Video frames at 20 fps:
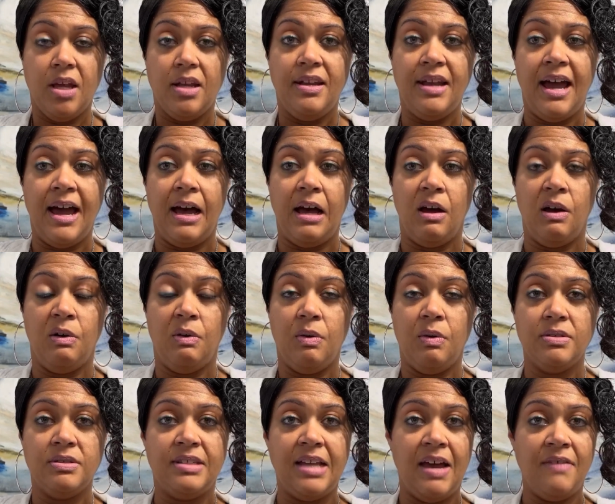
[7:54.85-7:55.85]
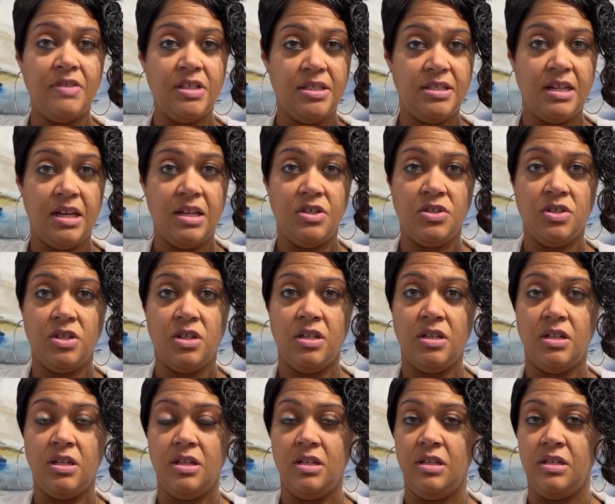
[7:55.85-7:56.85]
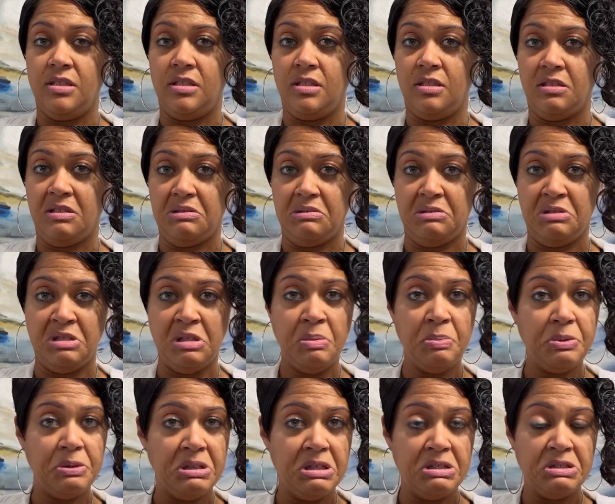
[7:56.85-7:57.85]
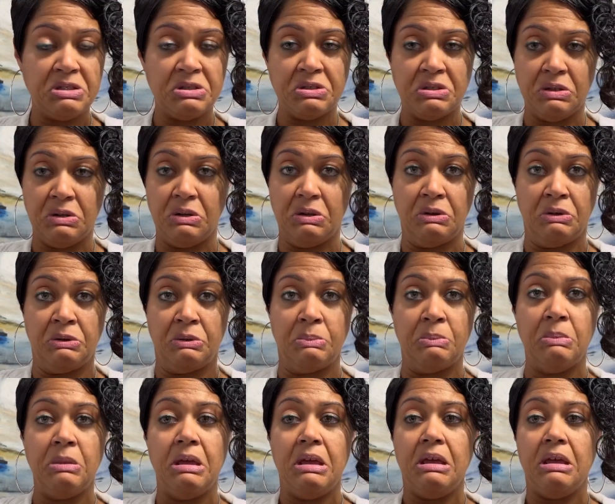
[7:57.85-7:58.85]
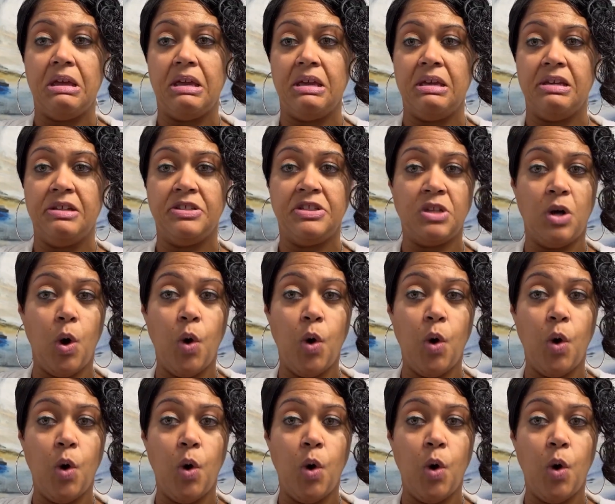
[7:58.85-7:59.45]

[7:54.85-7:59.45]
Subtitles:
Now, devastation in its simplest term is to